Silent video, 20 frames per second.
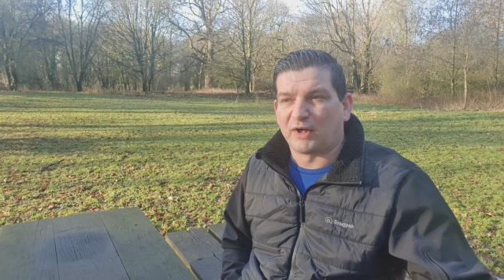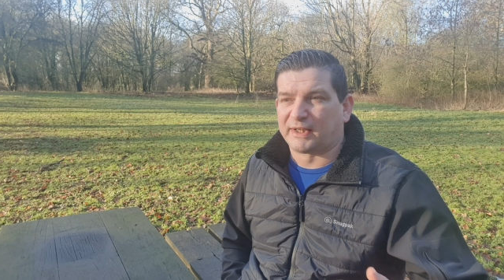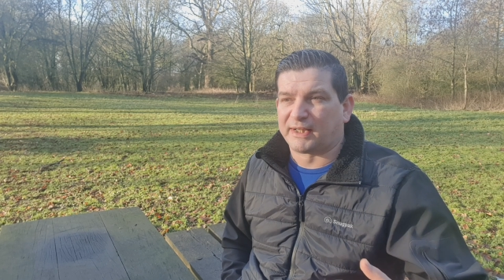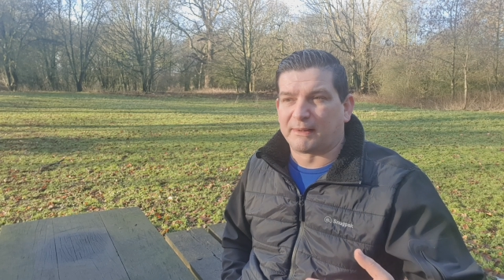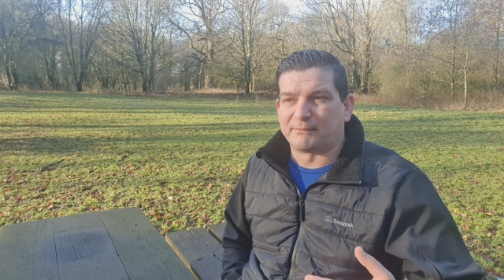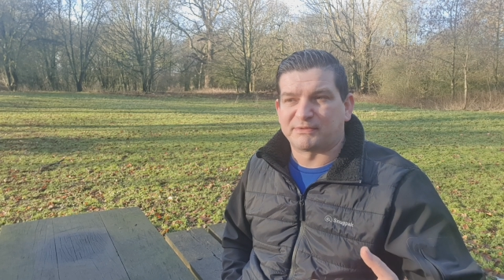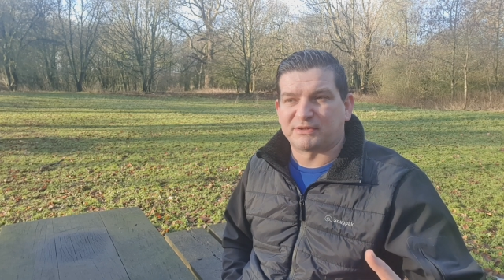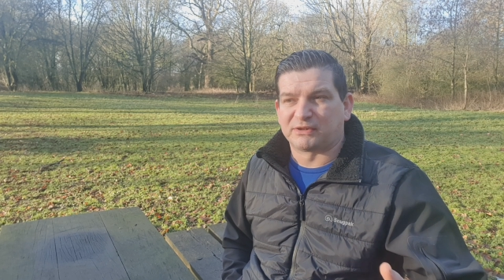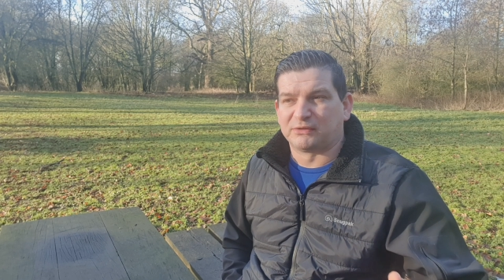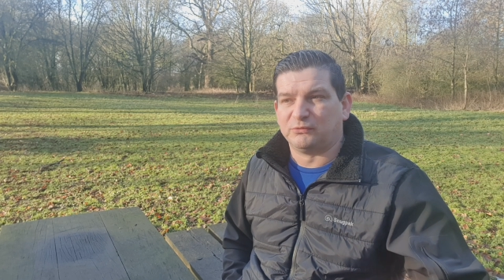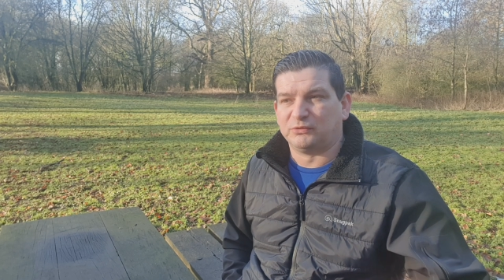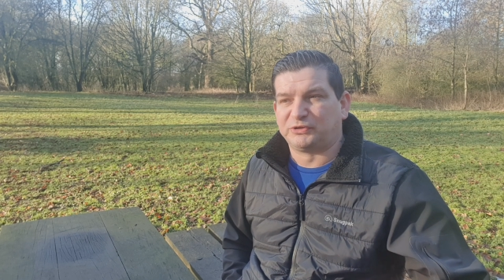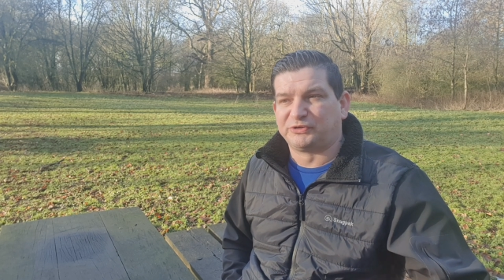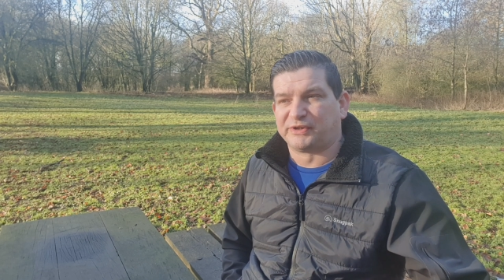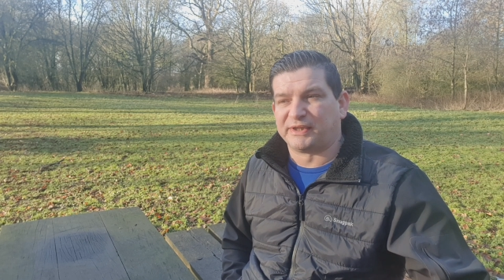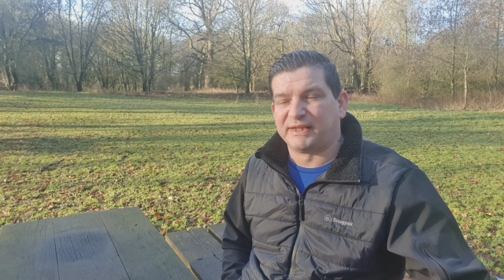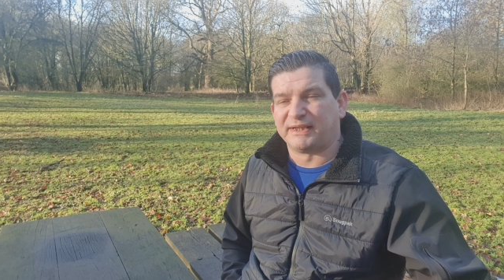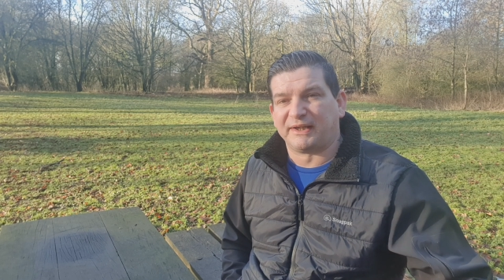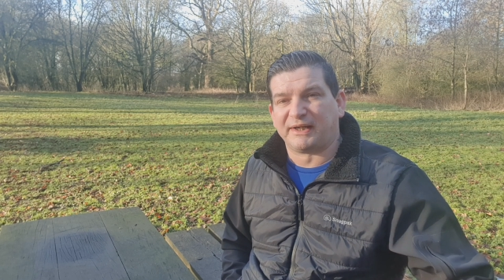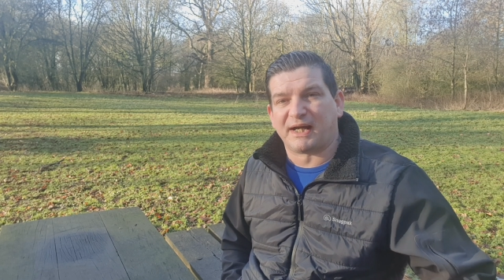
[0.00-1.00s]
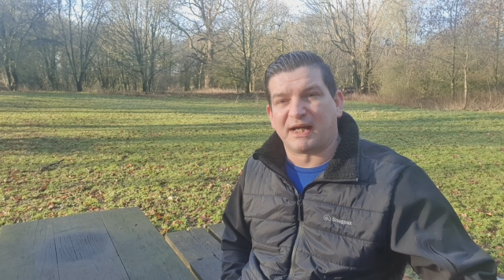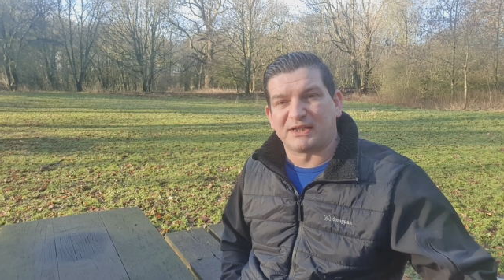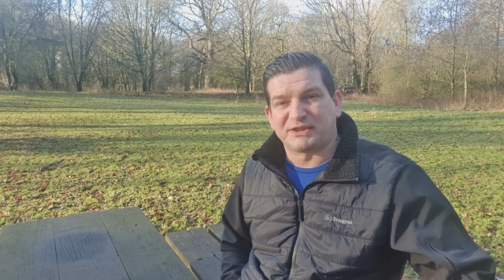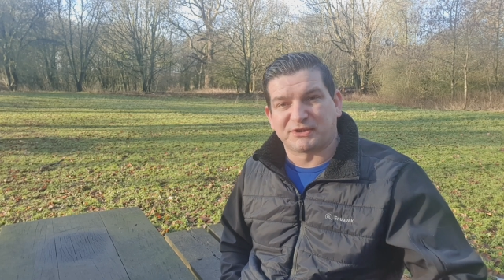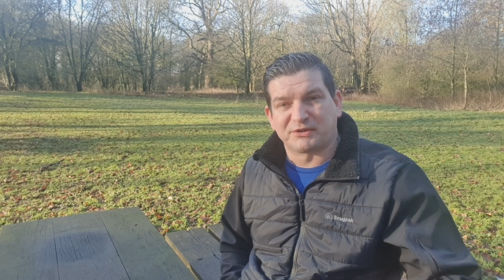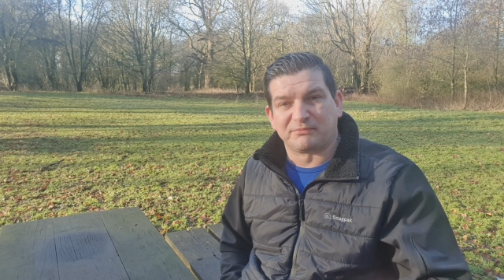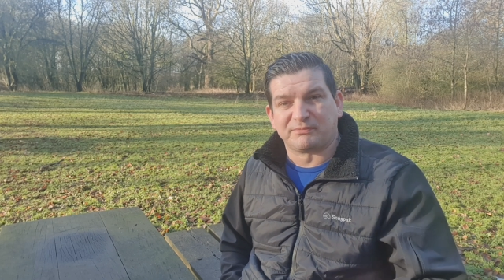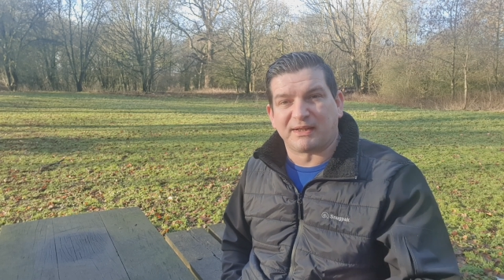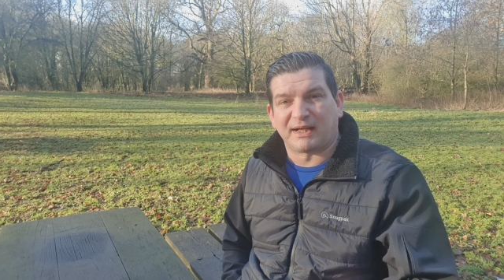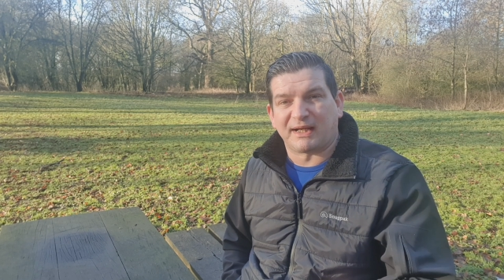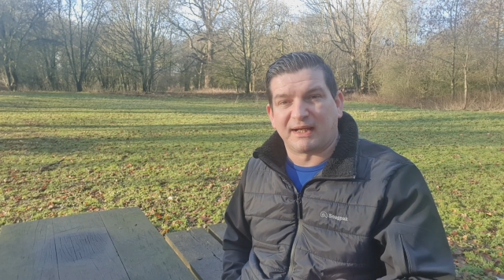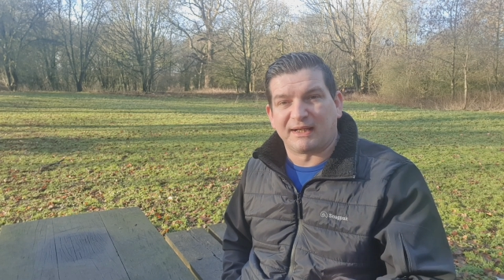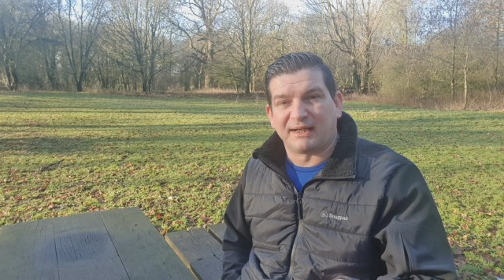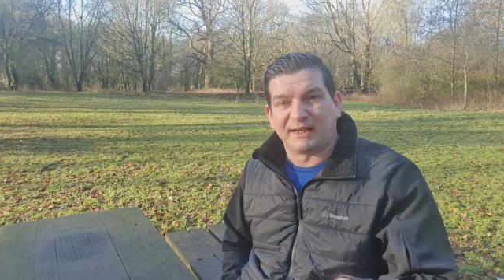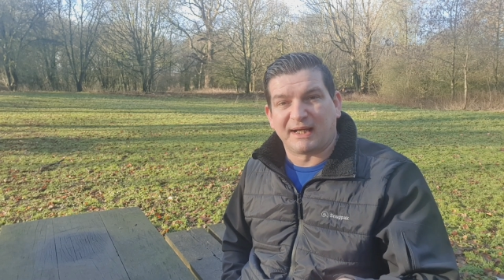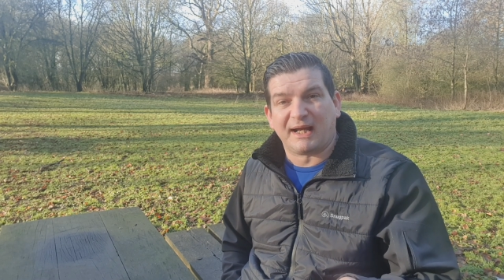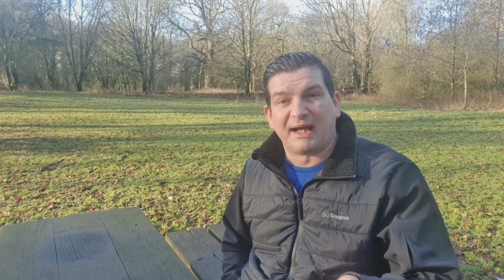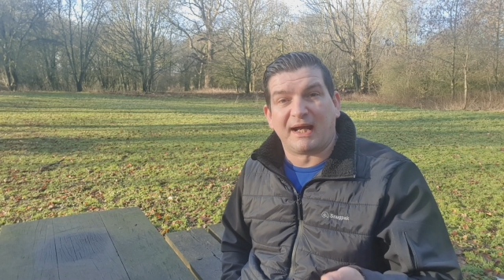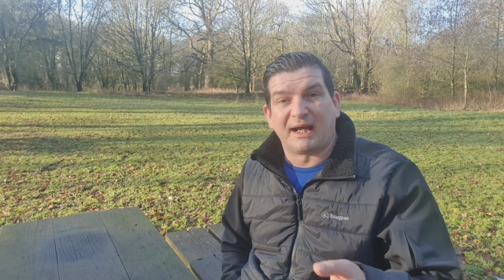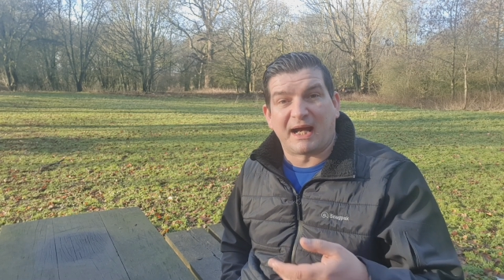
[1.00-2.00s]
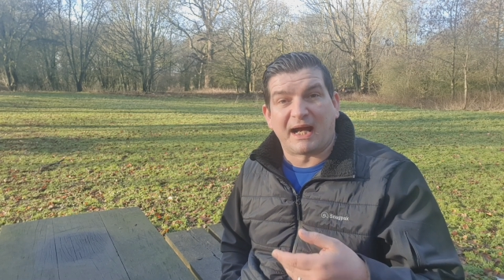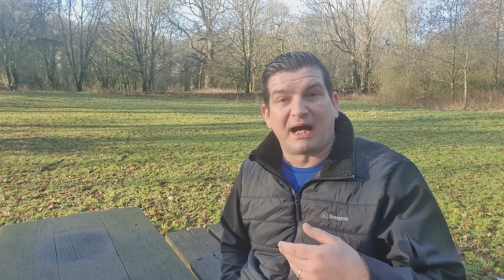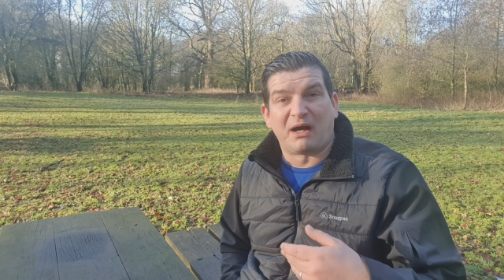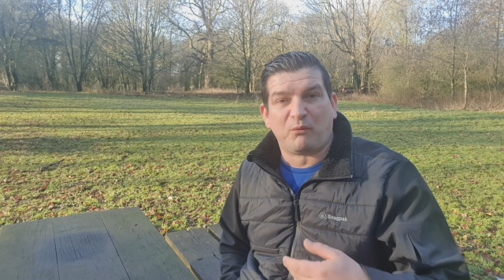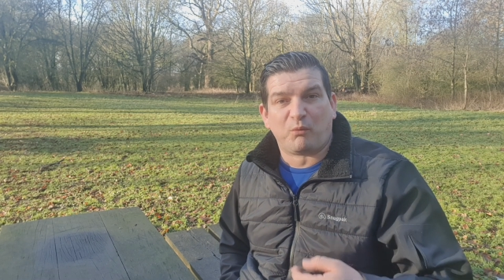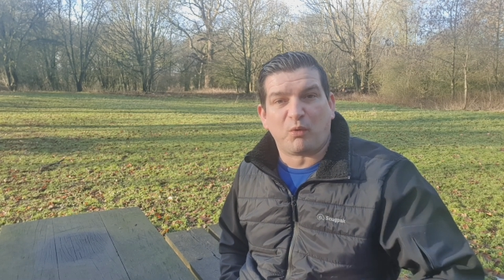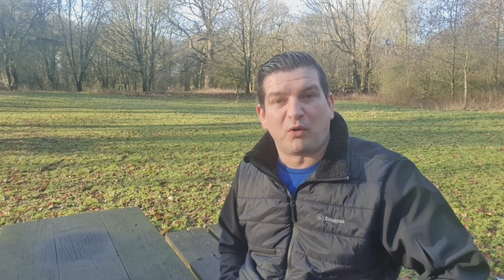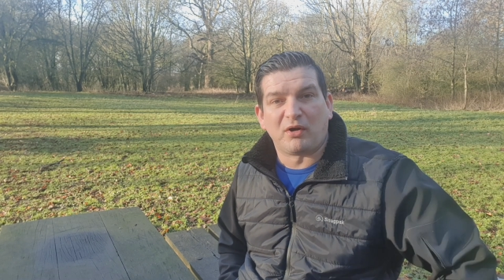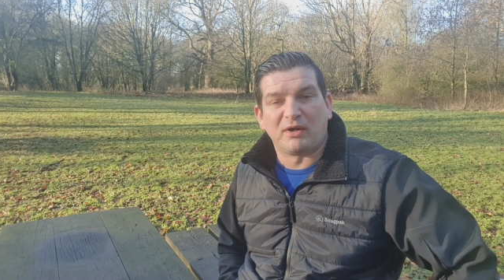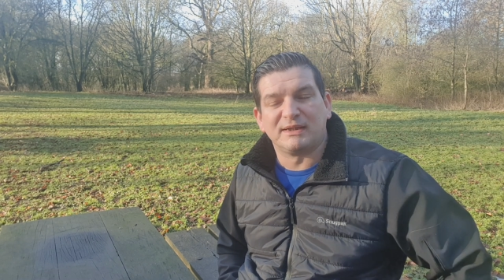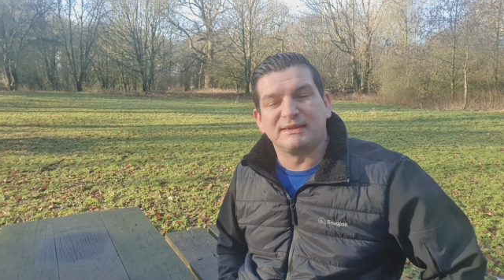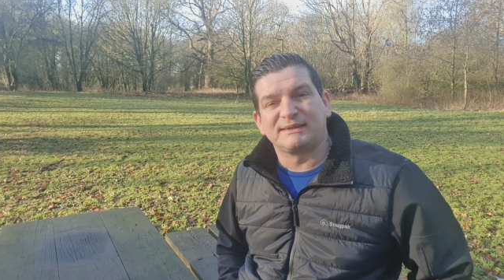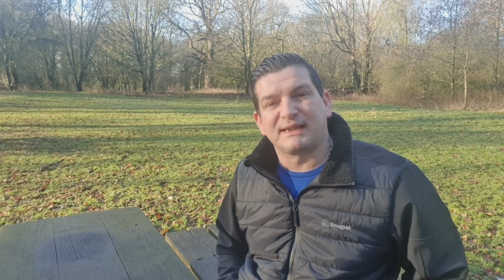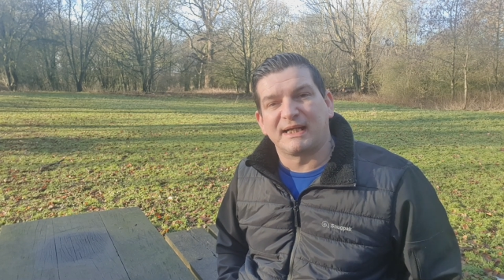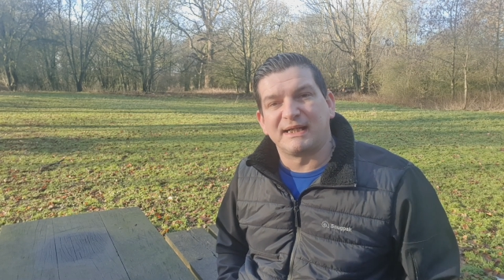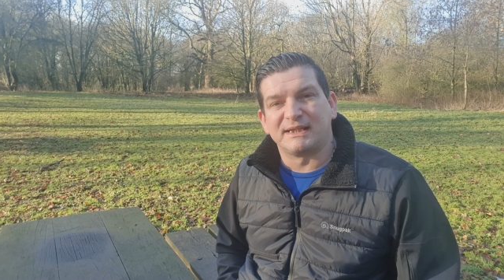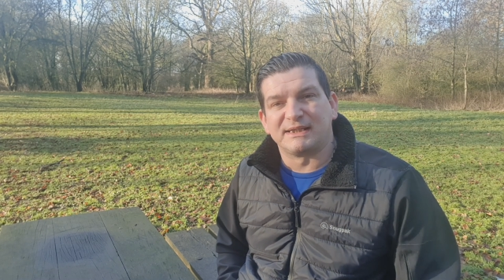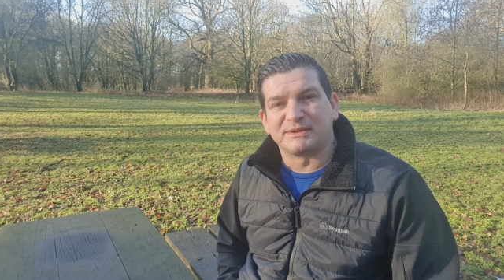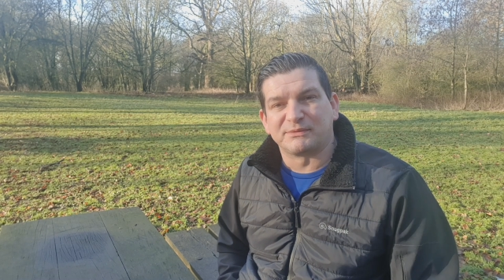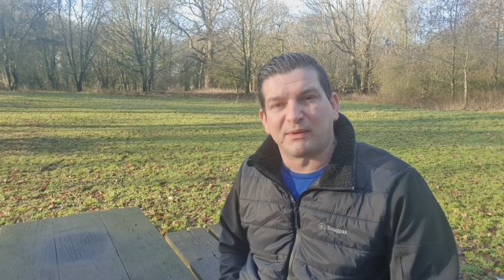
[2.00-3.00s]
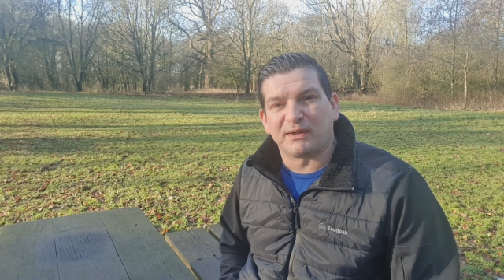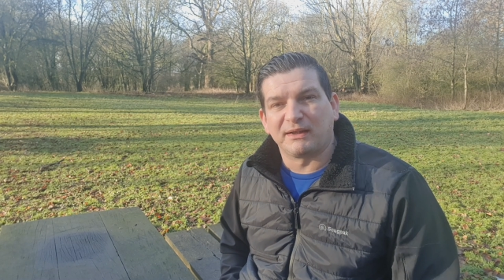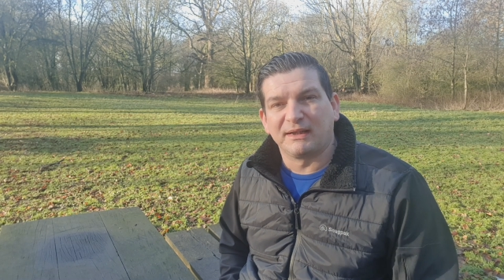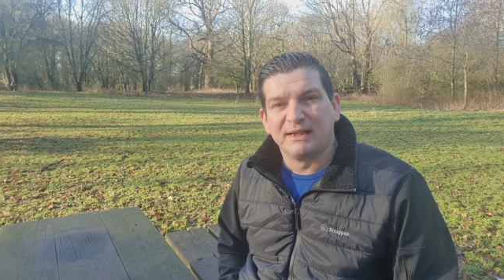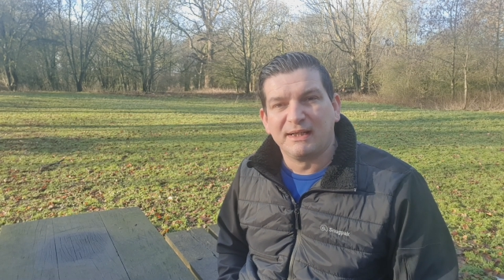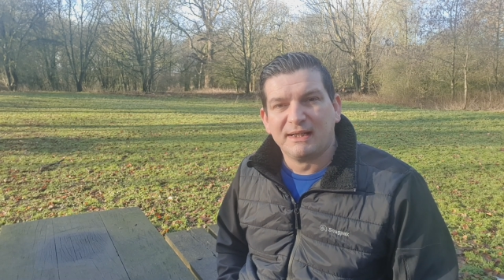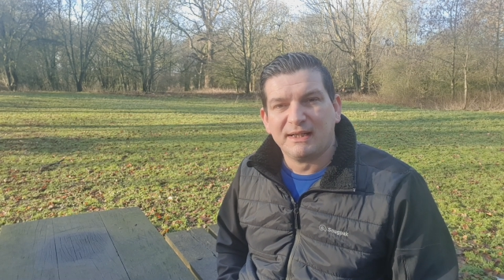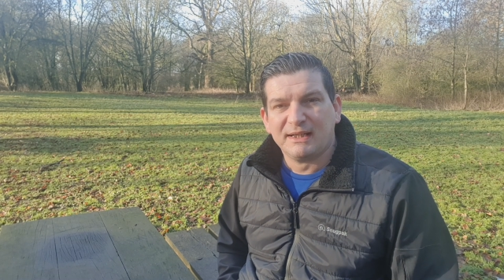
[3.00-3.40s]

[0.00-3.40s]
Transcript: an absolute treat. There are some that are watertight as well